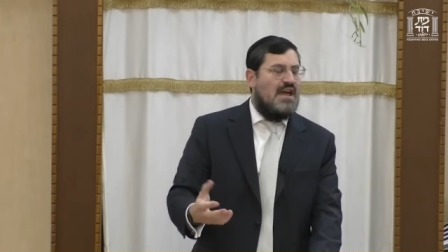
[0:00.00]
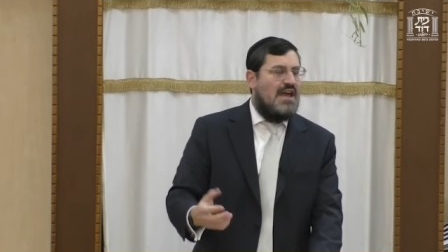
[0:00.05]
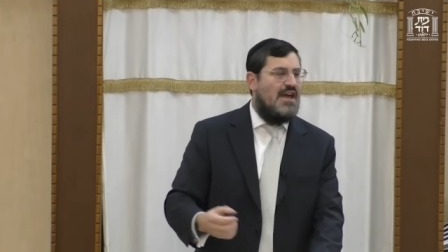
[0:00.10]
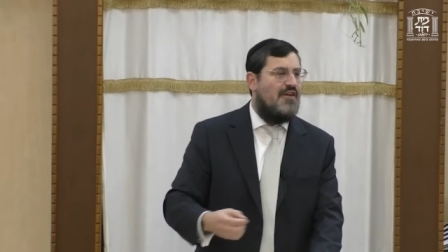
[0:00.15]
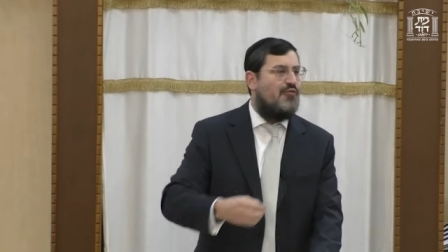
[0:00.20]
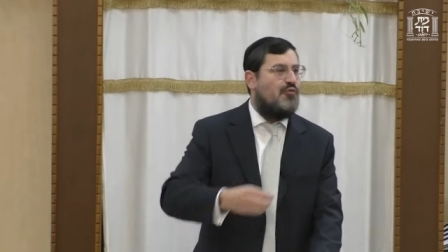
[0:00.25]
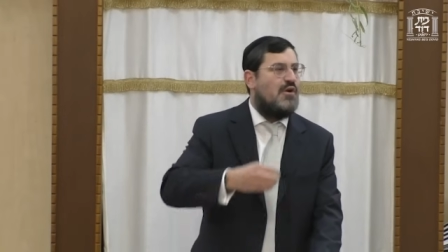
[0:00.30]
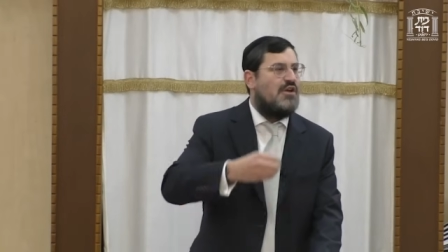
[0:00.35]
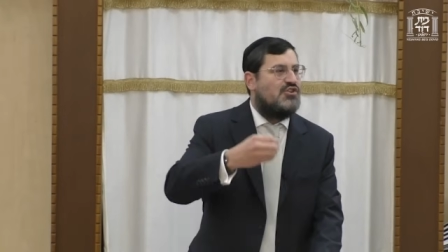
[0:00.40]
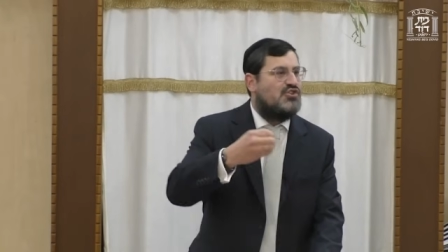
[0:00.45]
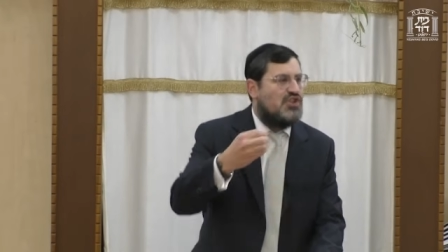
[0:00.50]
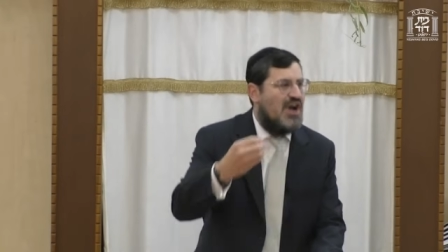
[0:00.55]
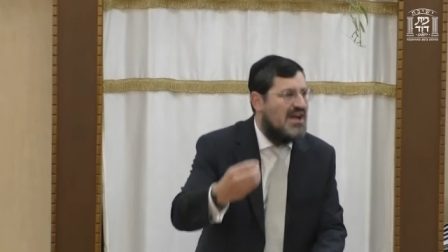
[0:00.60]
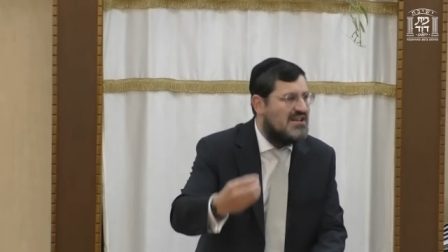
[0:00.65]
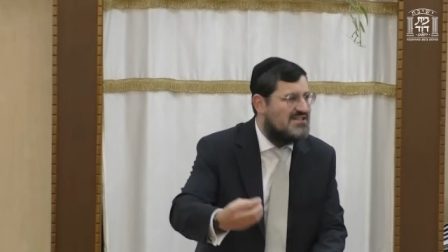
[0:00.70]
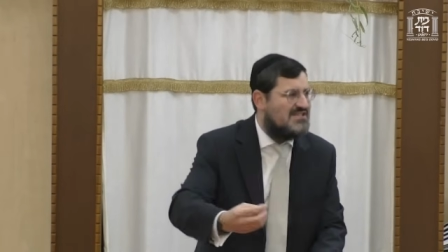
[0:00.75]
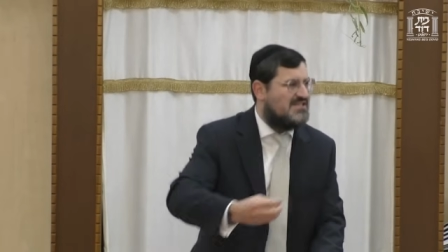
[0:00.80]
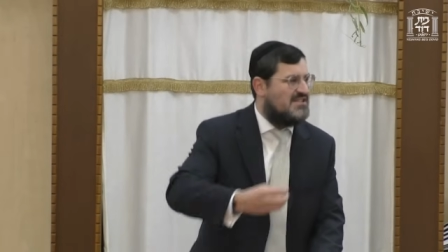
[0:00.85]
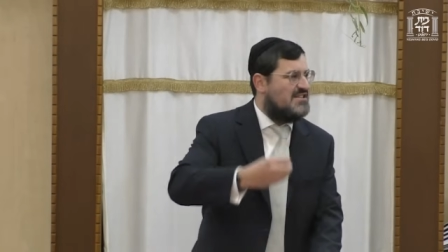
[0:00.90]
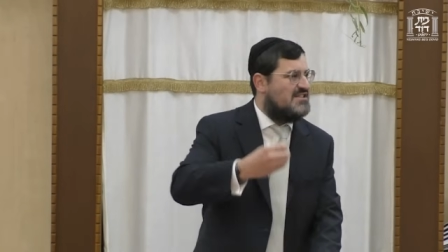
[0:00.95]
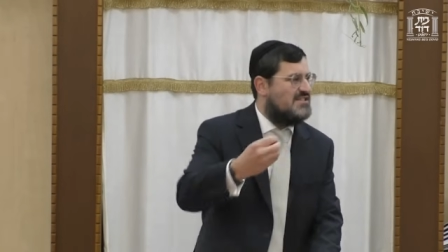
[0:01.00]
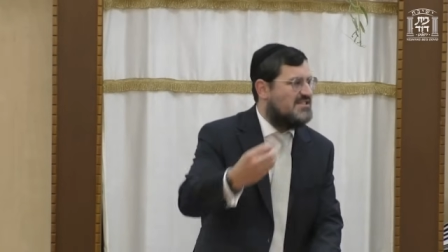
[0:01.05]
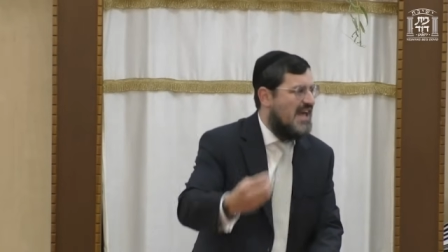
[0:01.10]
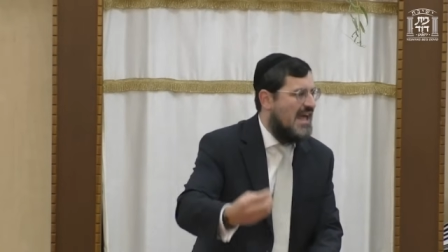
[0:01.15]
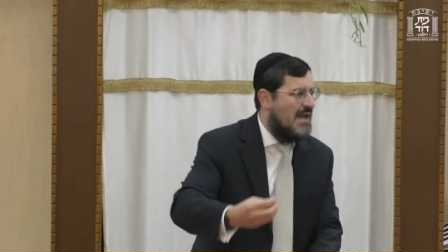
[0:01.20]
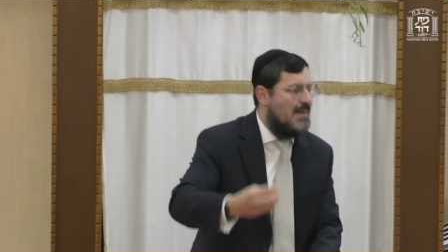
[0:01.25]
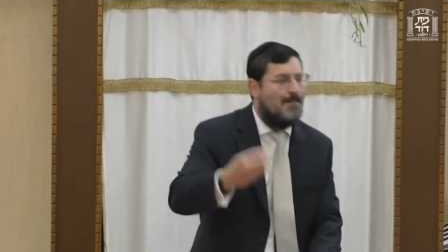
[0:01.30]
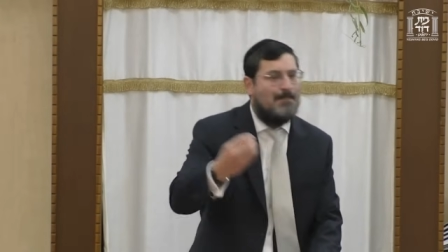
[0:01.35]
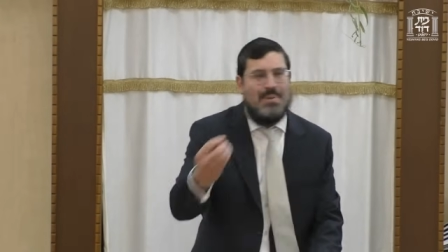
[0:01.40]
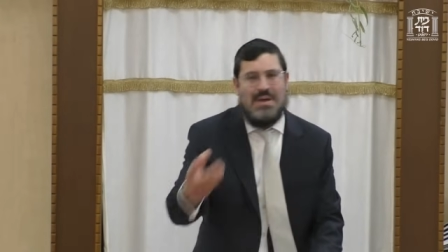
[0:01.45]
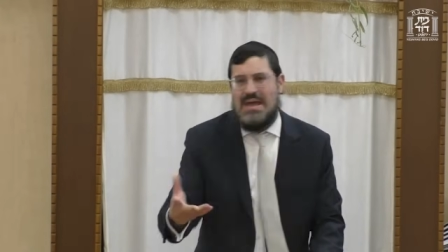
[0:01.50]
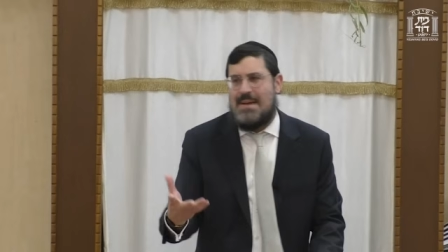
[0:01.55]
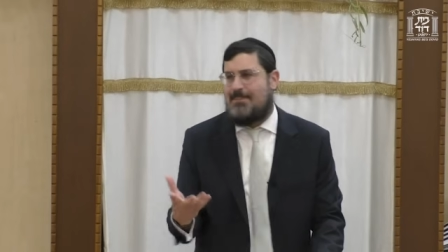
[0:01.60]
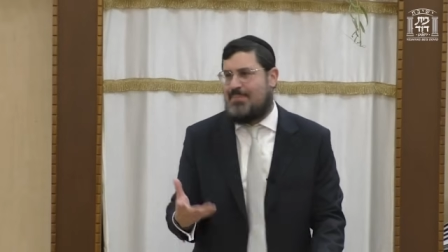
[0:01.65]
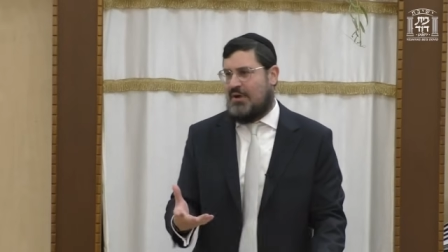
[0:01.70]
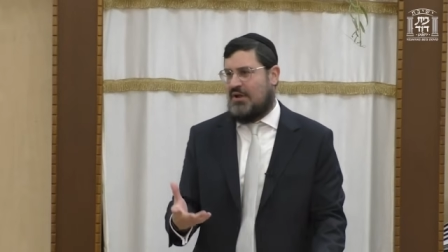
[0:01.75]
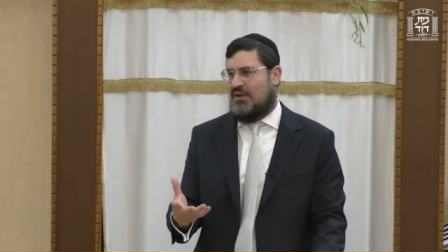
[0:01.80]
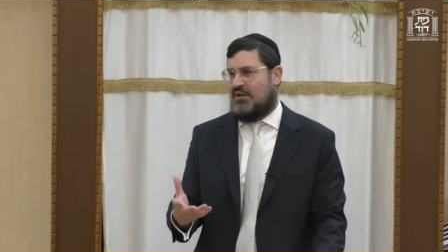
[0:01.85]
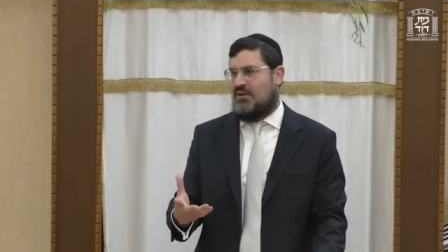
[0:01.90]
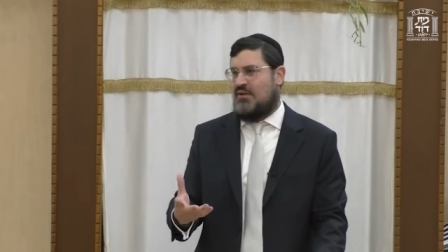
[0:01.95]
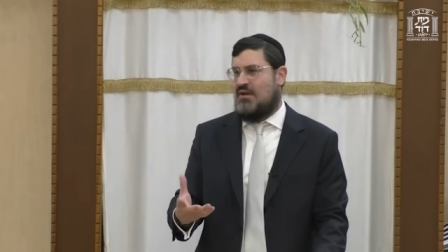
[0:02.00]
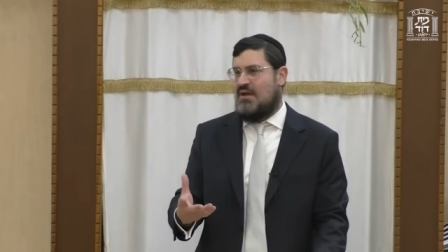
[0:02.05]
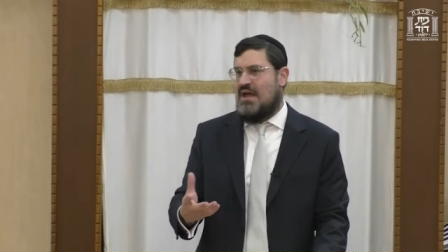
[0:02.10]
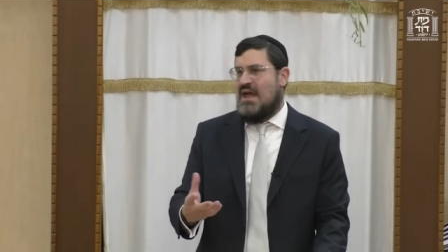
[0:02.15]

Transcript: If we're just the same people,